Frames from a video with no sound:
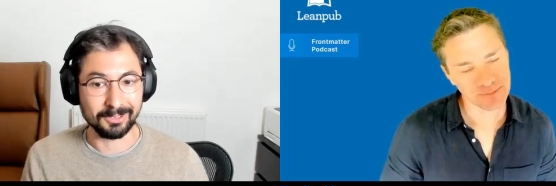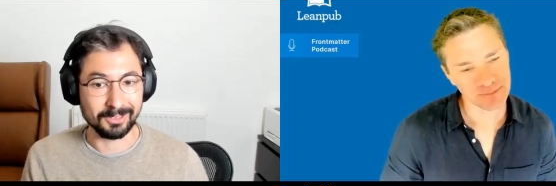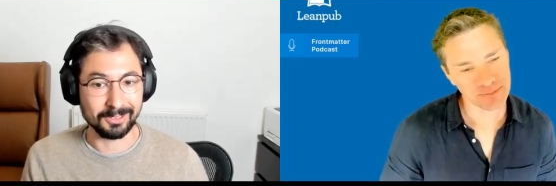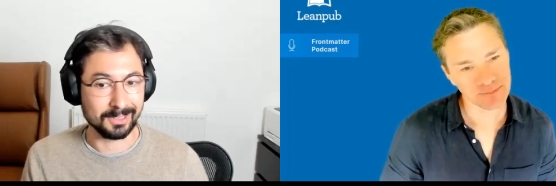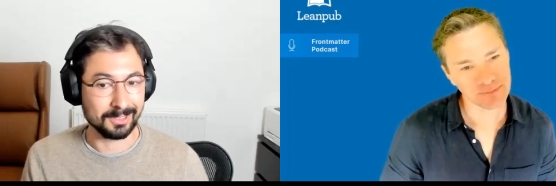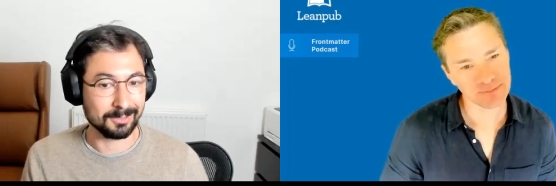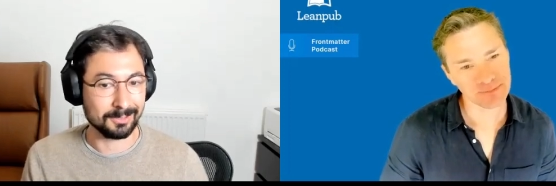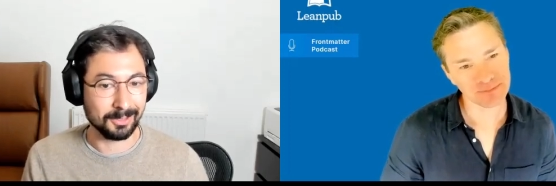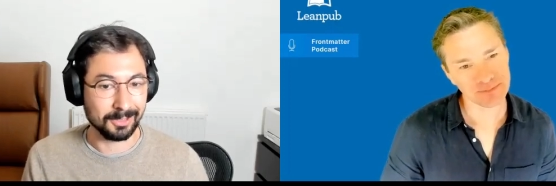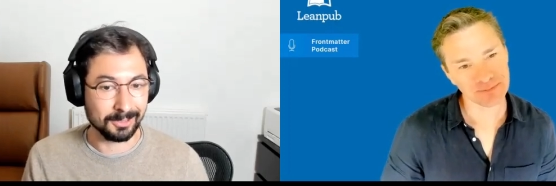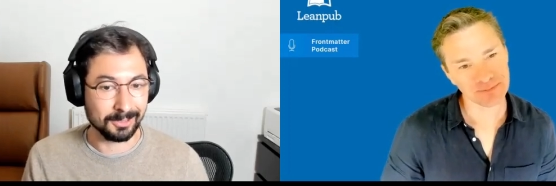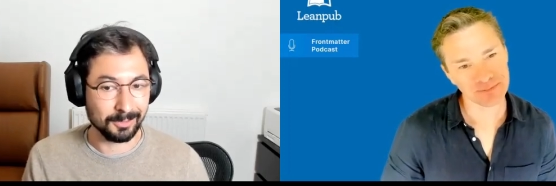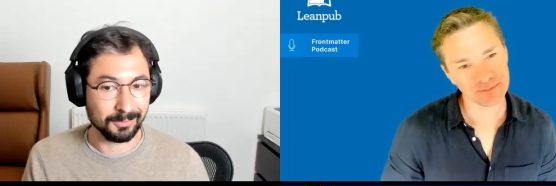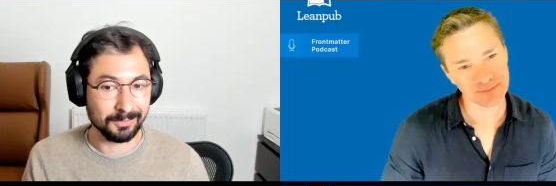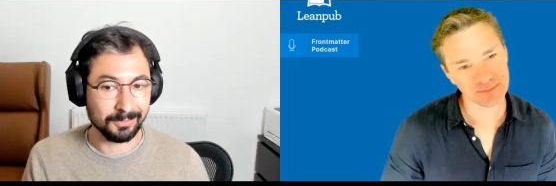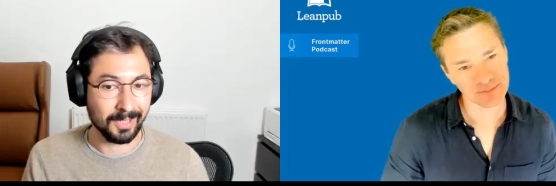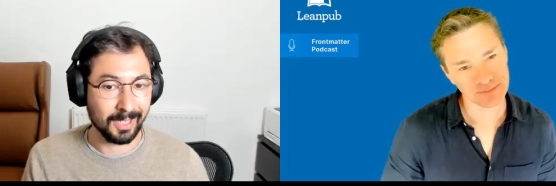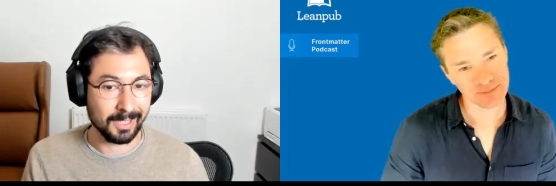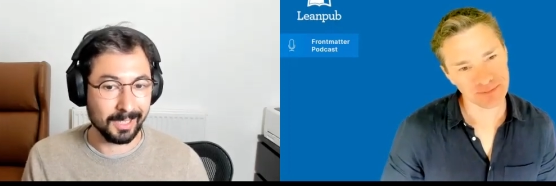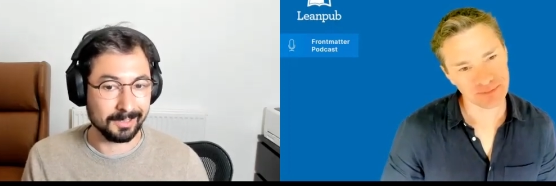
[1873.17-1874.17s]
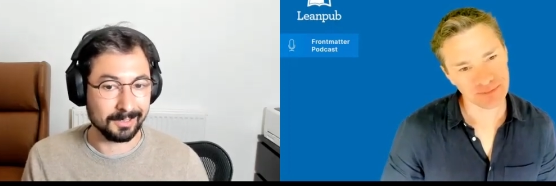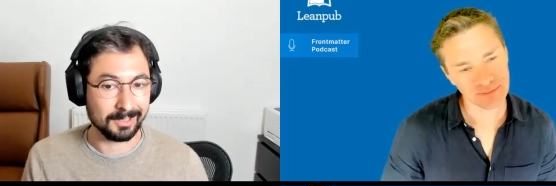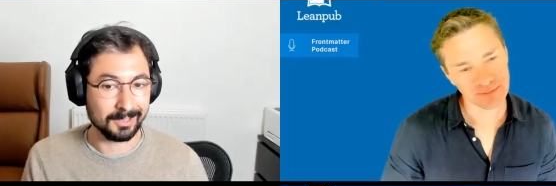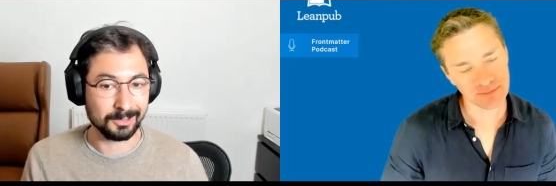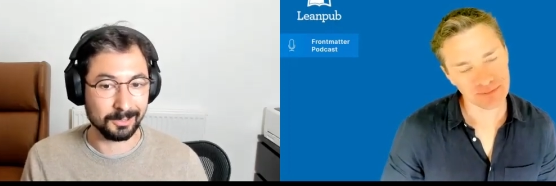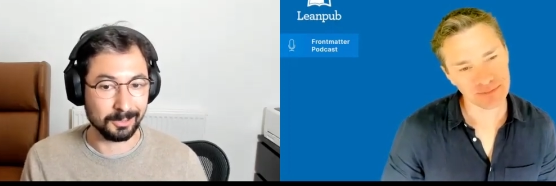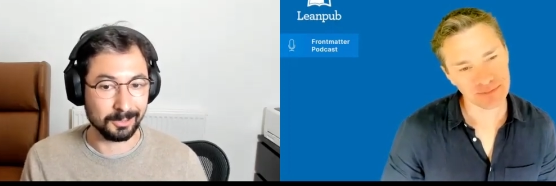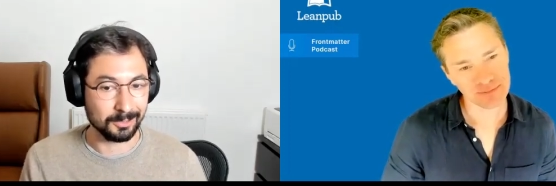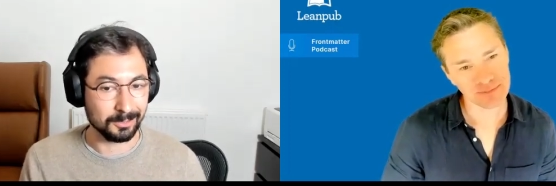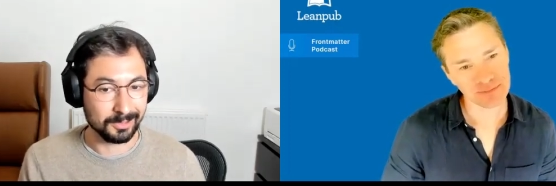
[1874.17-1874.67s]
Speaker 1: You're just going to find a
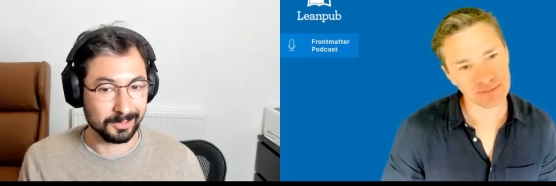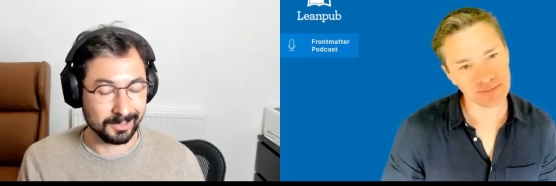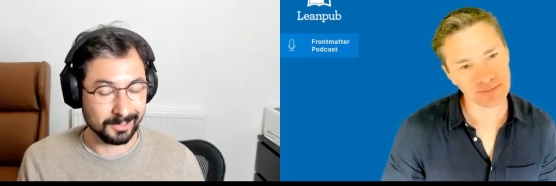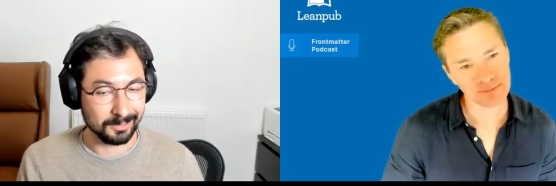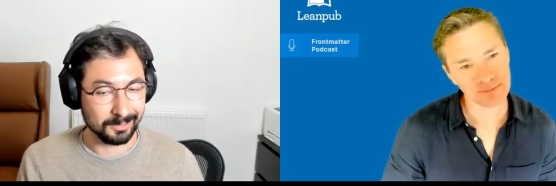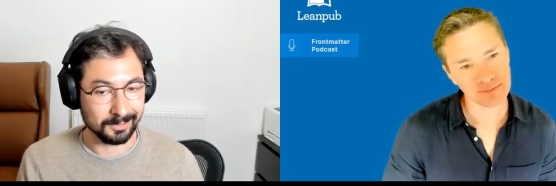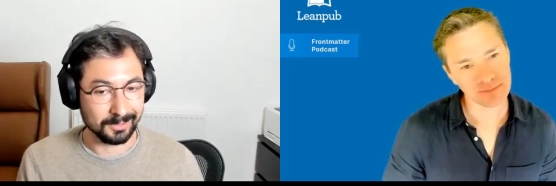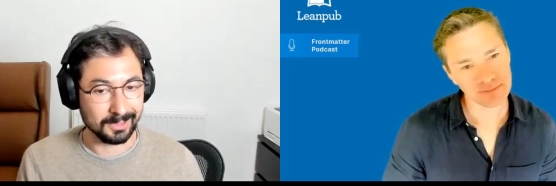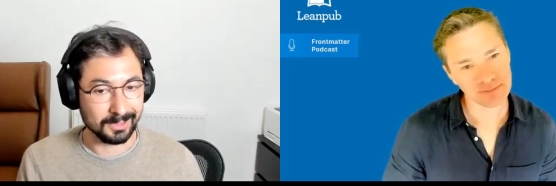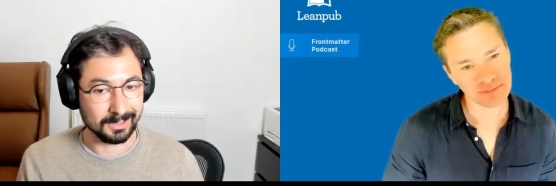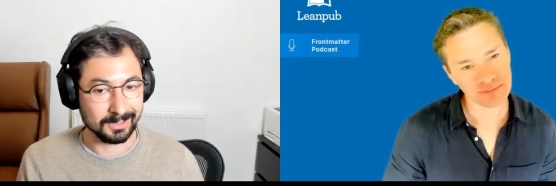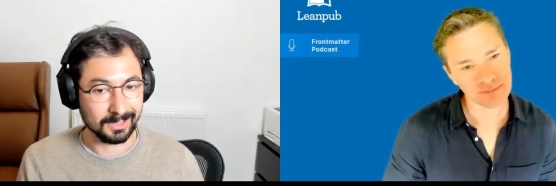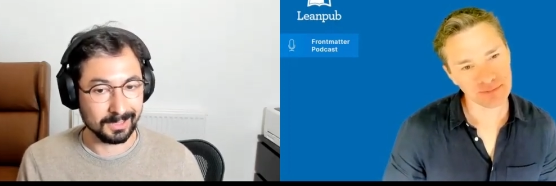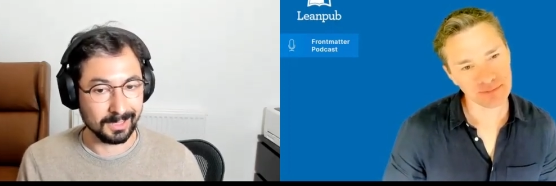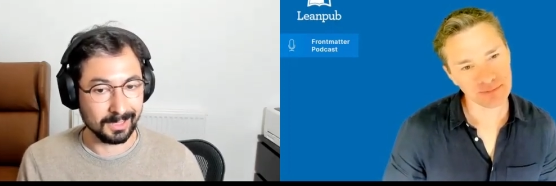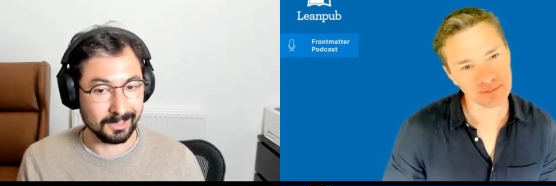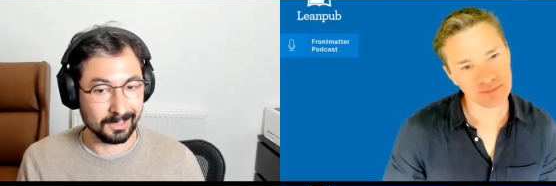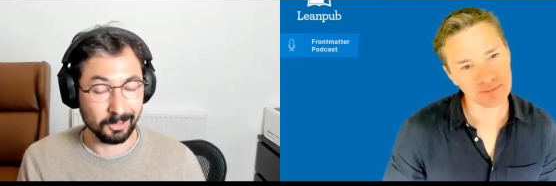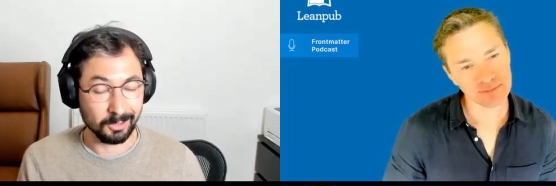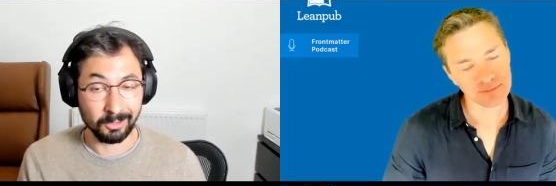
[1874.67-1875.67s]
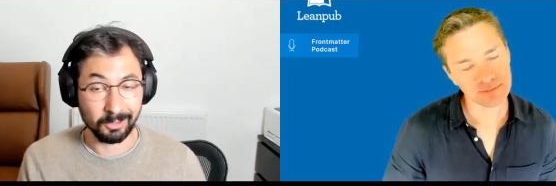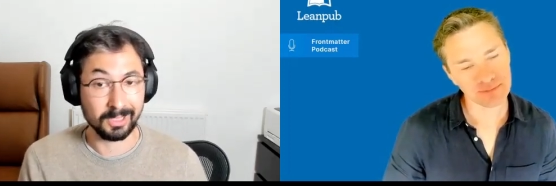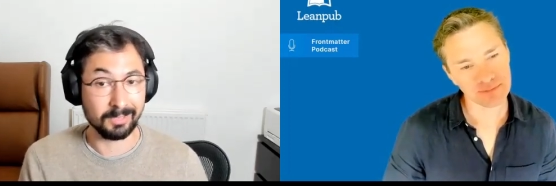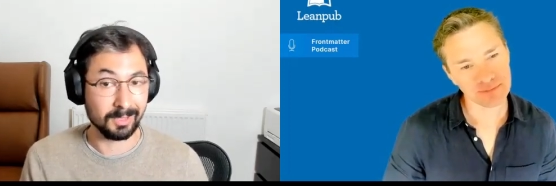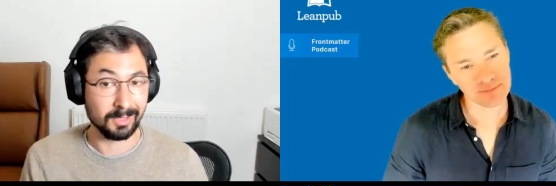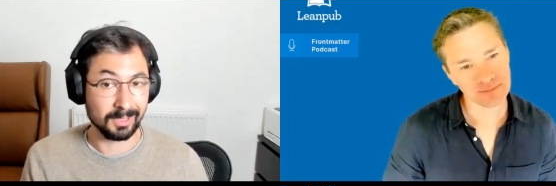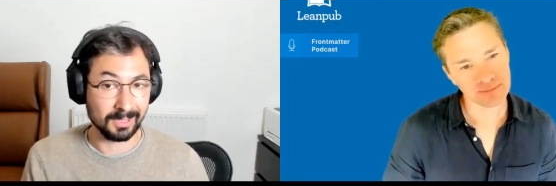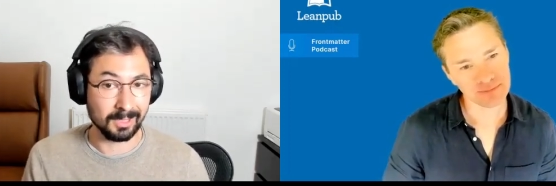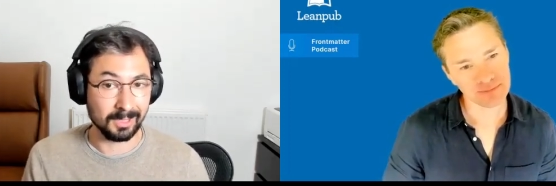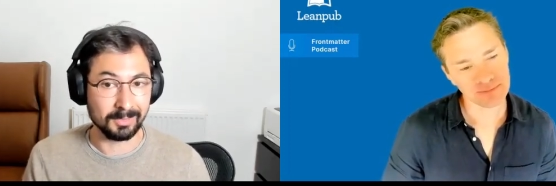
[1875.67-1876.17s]
solution to this, and you're
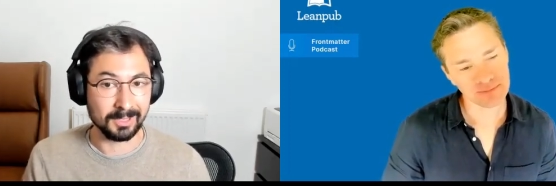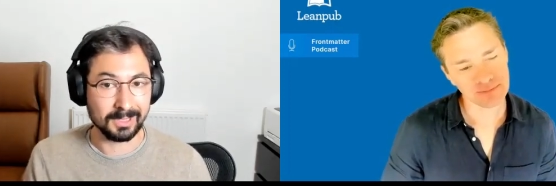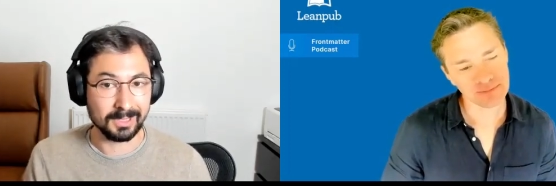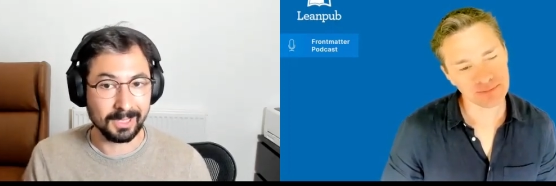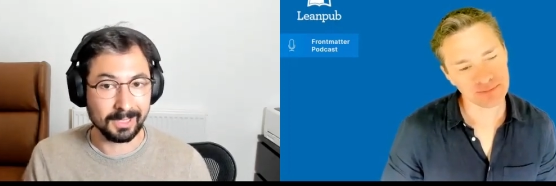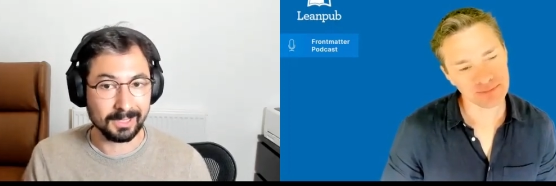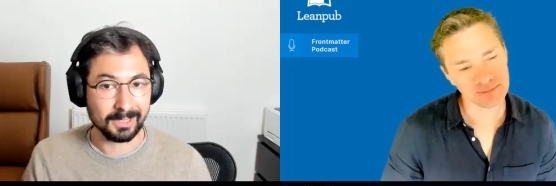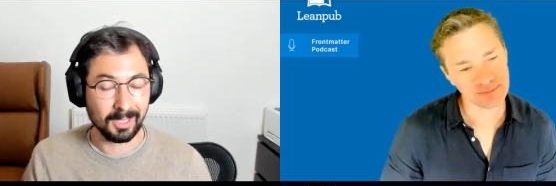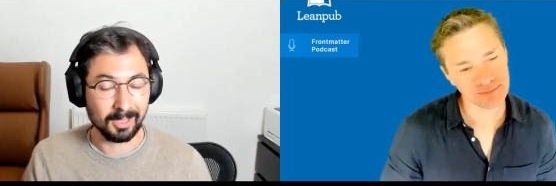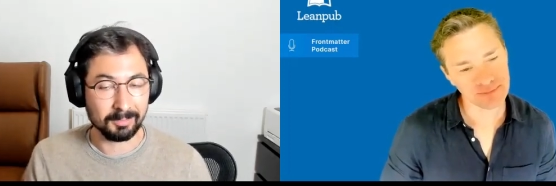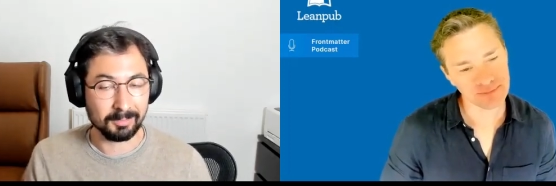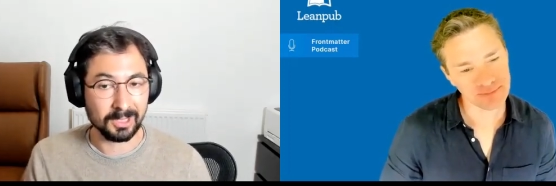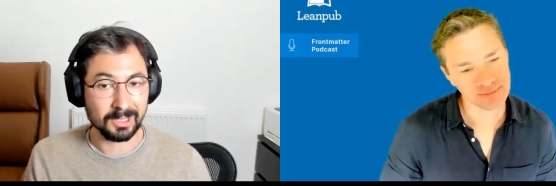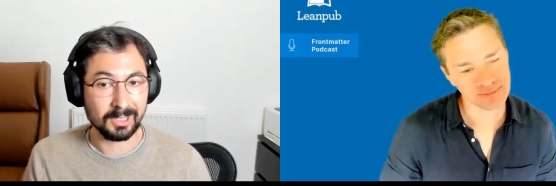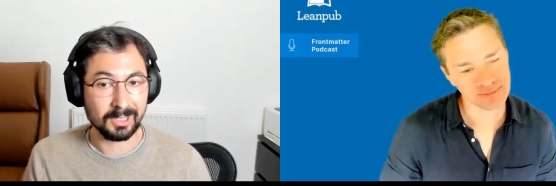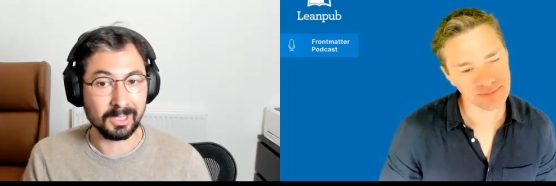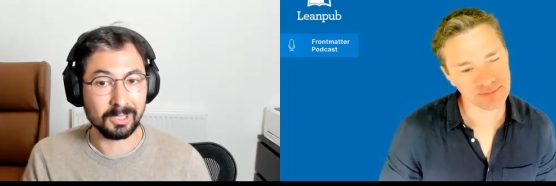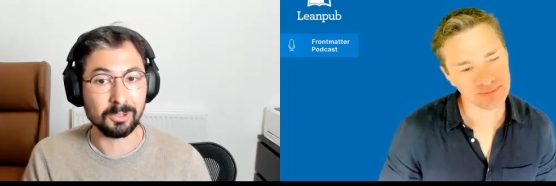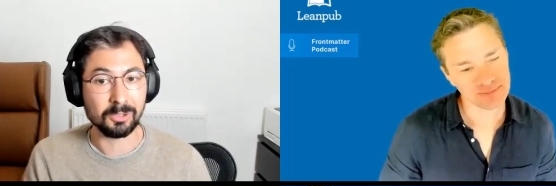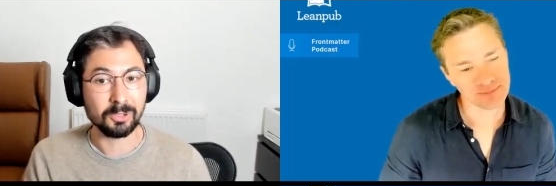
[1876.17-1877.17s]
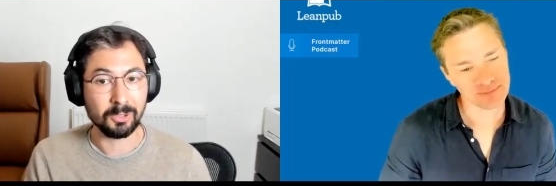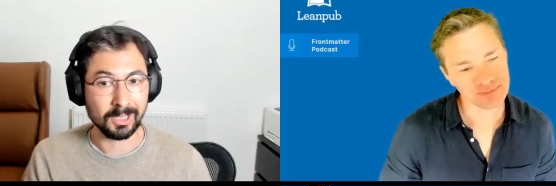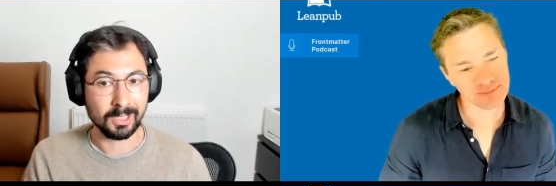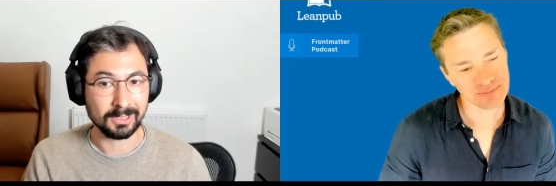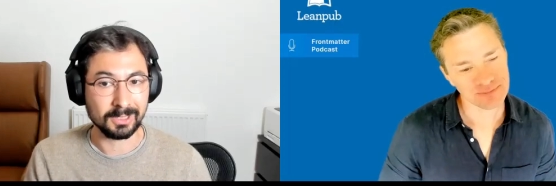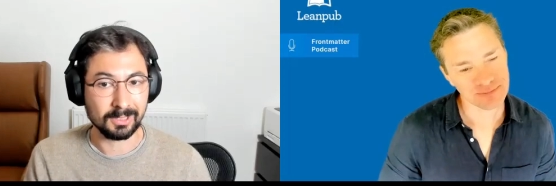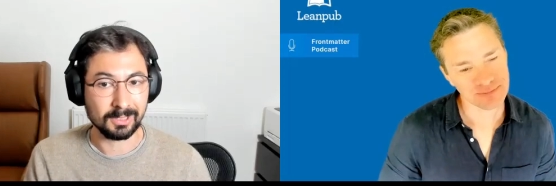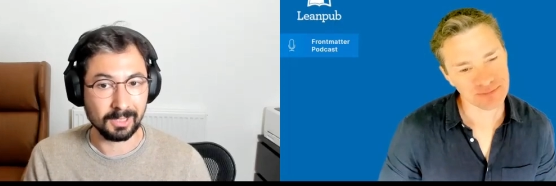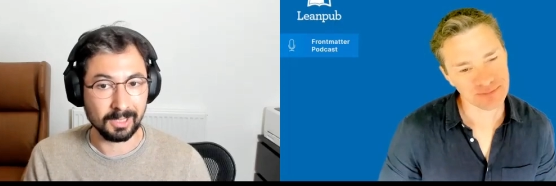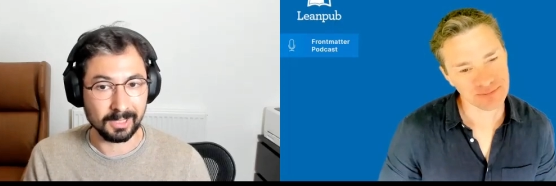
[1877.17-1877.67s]
giving them the data, but then you
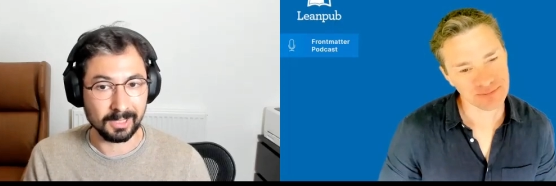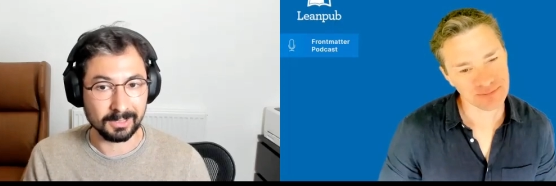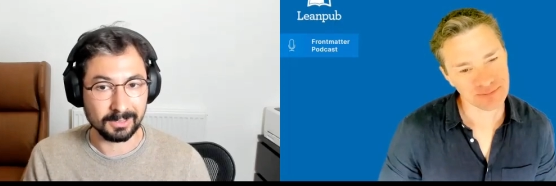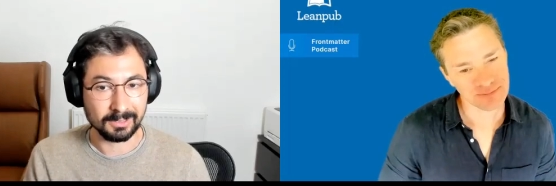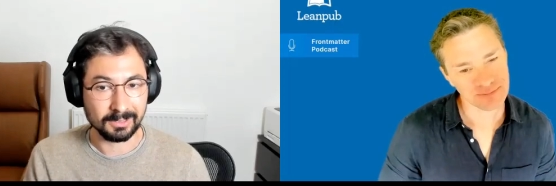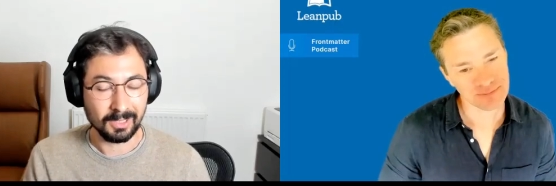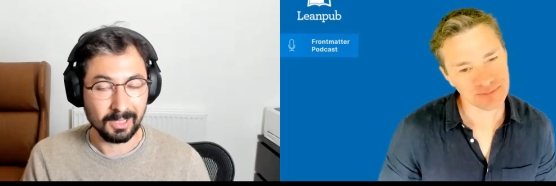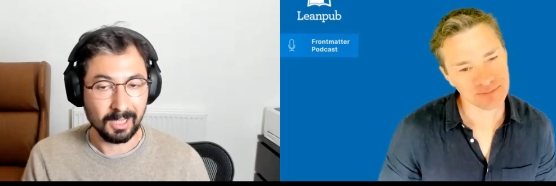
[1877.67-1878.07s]
trust it less.